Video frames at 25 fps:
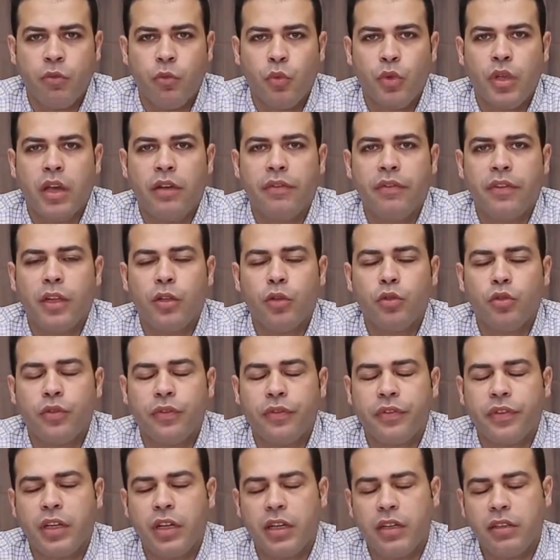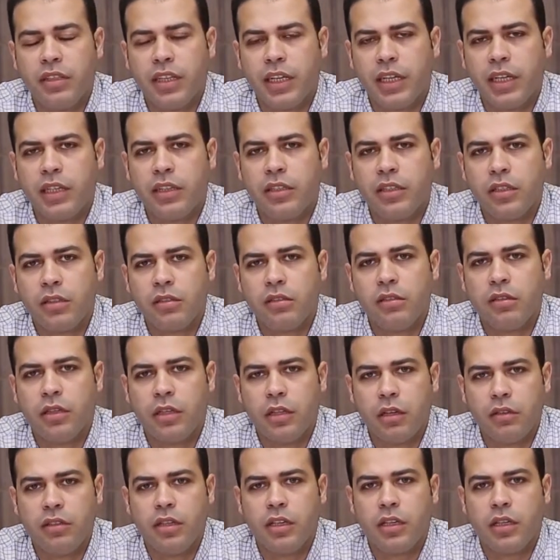We have a lot of cardiac and
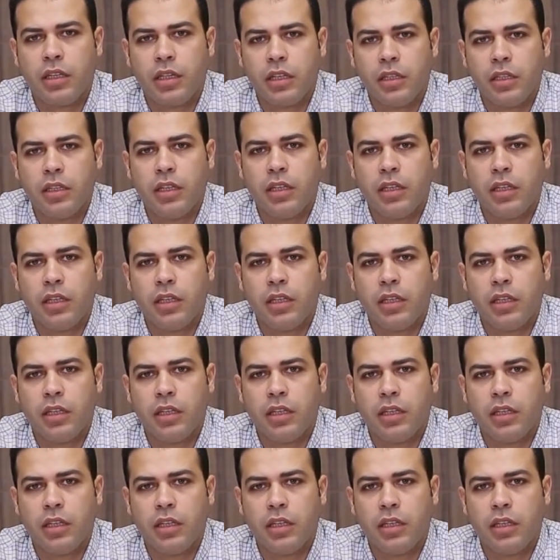extracardiac